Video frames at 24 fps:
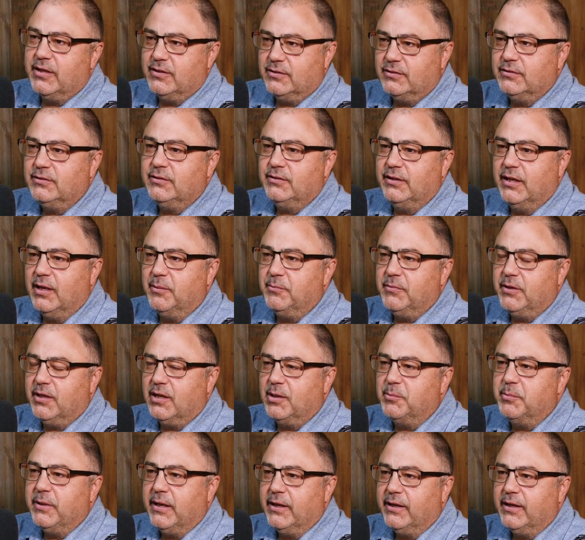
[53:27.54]
do out the door?
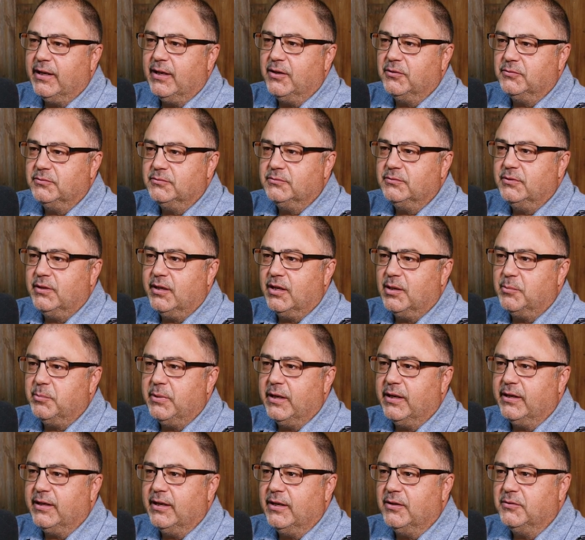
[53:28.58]
Yep, you back or what's out. the, you what's
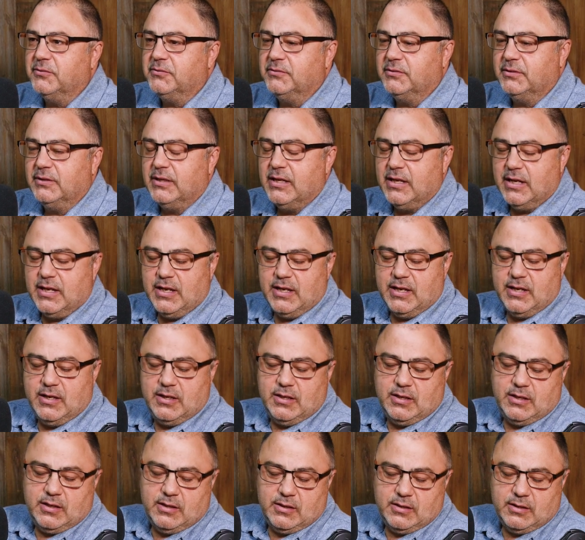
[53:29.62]
the back deal? Out.
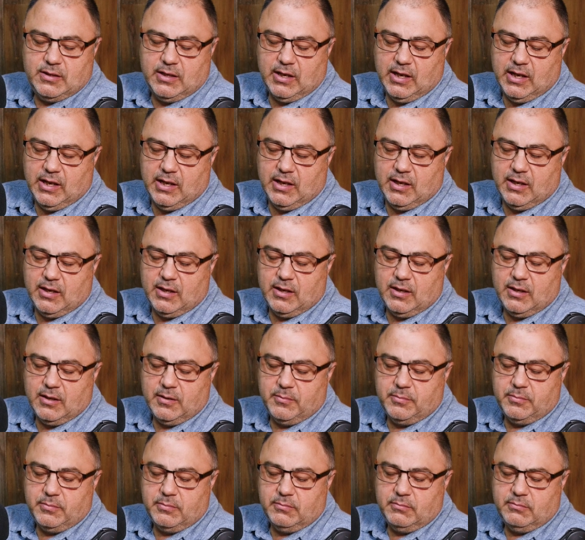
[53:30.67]
Yeah.
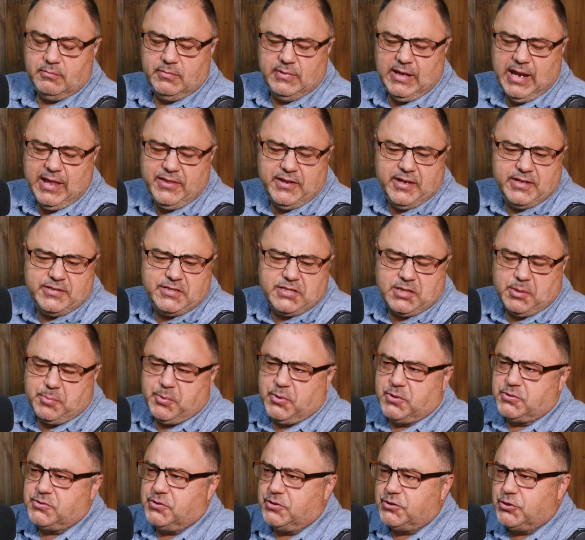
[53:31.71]
Uh, I think it's just a
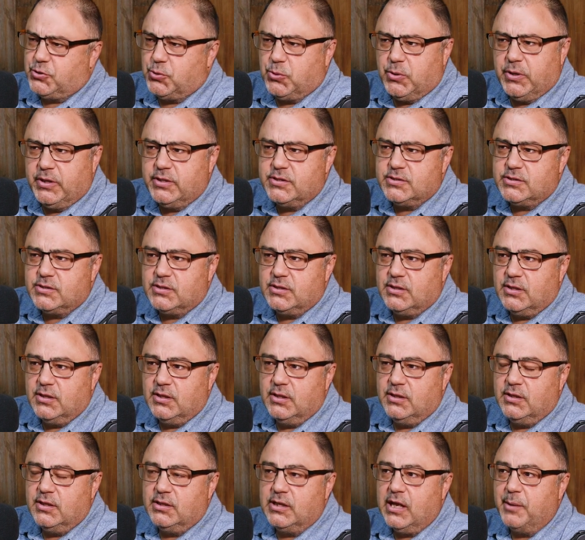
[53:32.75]
personal choice.
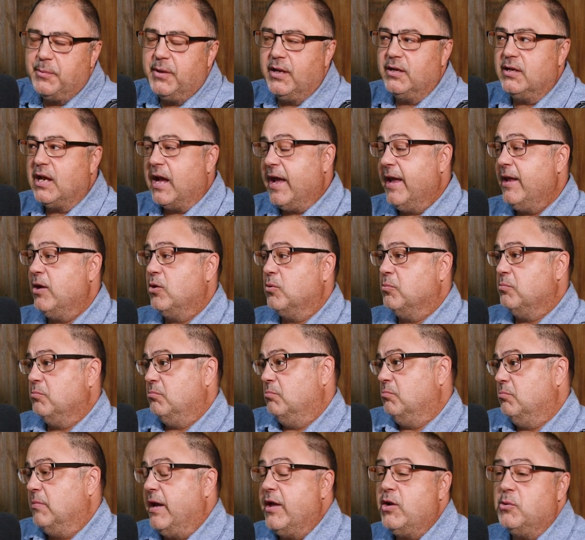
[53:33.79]
I mean, I don't,
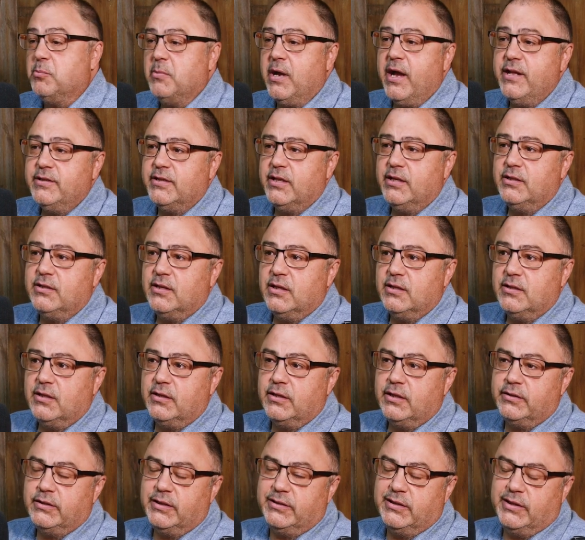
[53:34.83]
I don't mind it.
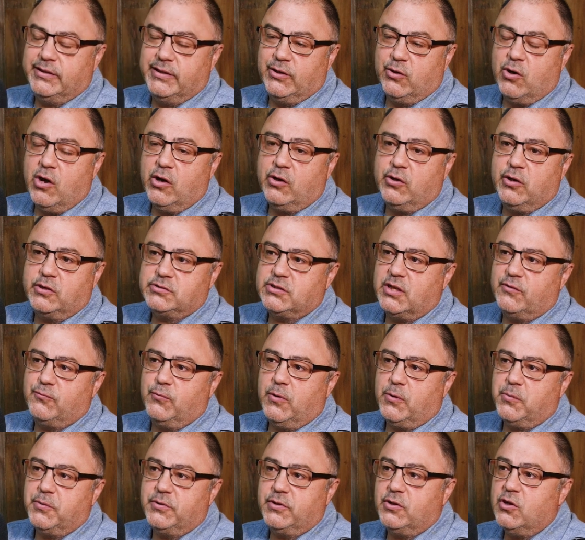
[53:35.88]
There are cooks I've
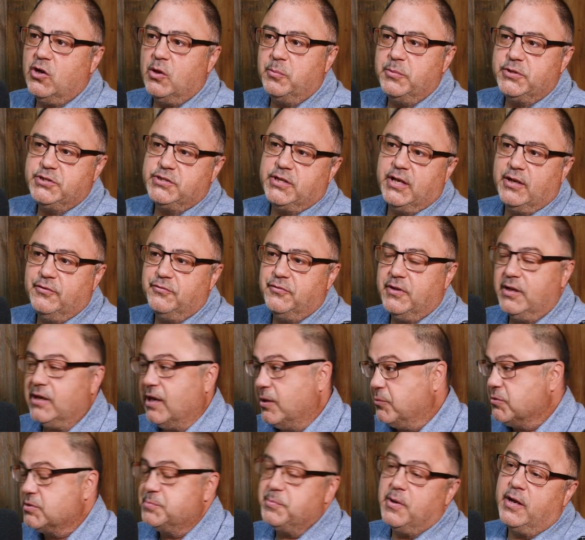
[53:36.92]
worked with that call me chef, and
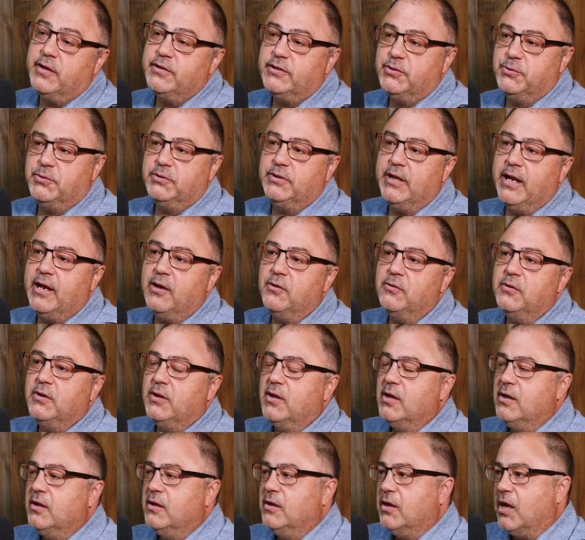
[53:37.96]
I respond to it now.
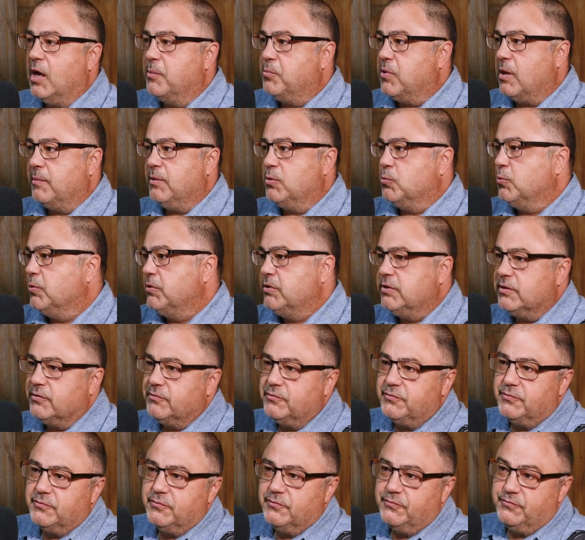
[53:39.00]
I probably wouldn't
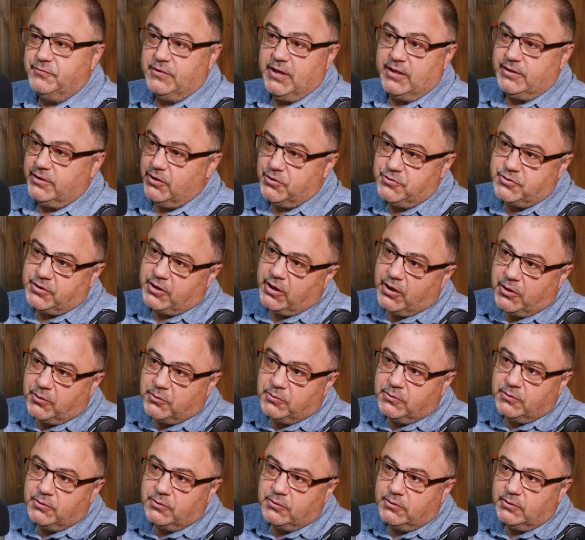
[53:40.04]
have ten years ago,
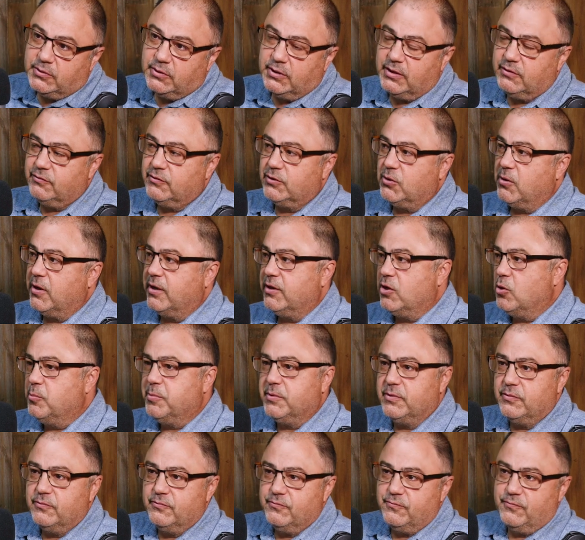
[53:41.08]
hmm. even though I had
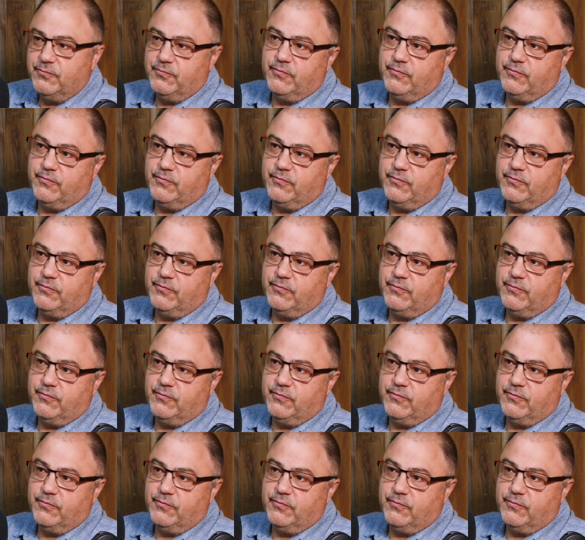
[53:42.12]
opened